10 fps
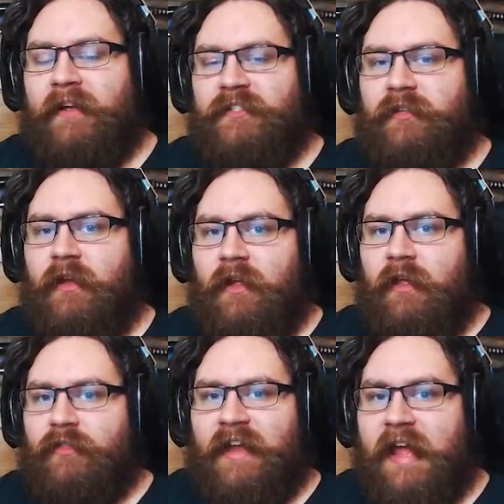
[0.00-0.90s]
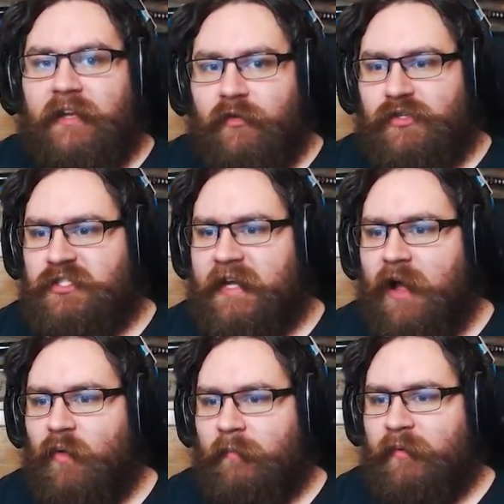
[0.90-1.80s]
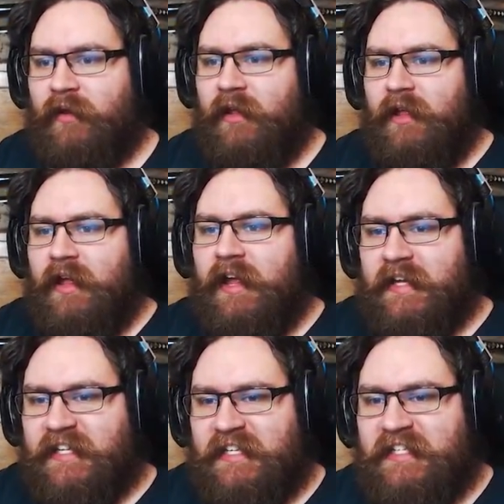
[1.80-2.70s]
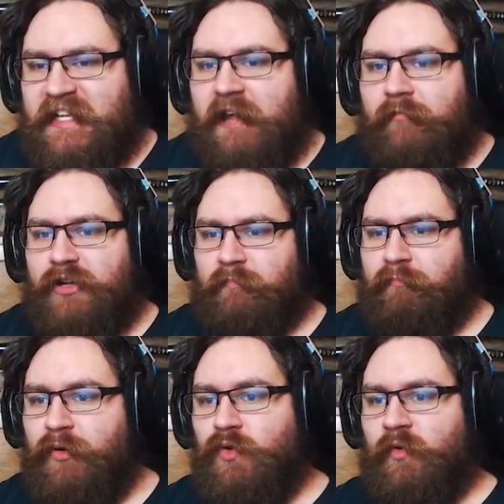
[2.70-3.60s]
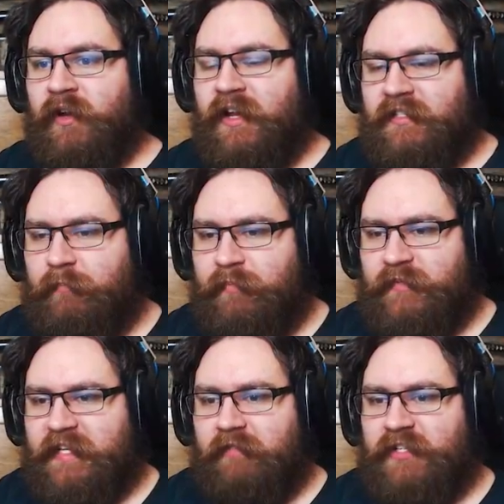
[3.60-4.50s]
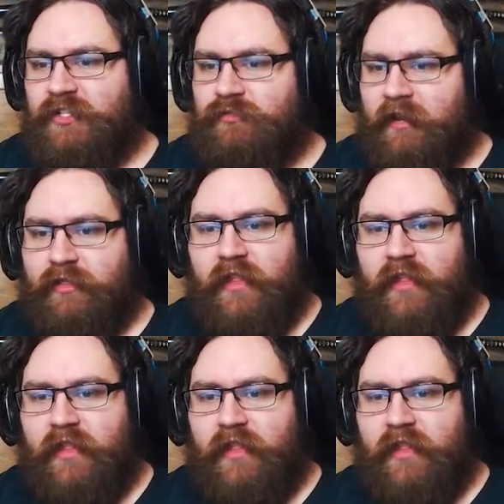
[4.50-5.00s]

than any other scout weapon is a serious boon. It's a serious strength. Think